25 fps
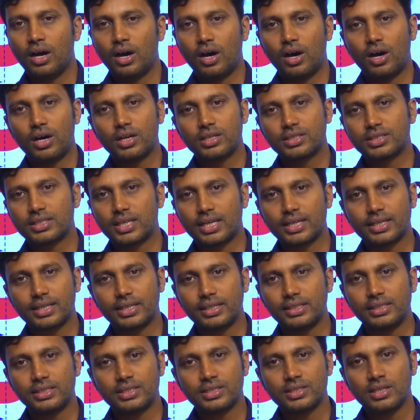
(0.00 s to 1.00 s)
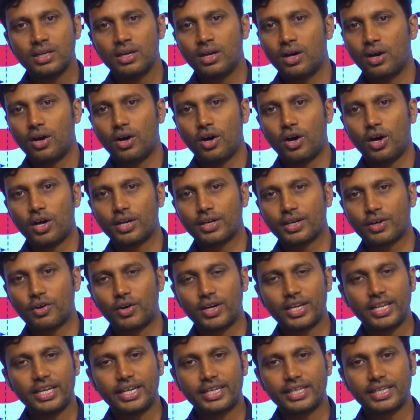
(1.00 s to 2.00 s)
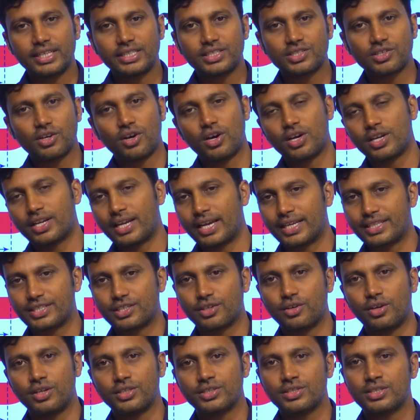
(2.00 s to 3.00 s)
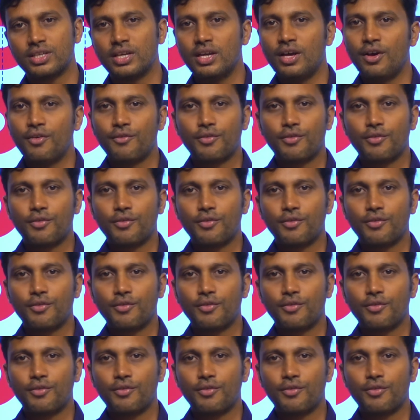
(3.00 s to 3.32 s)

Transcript: or circles or quadrilaterals or hexagons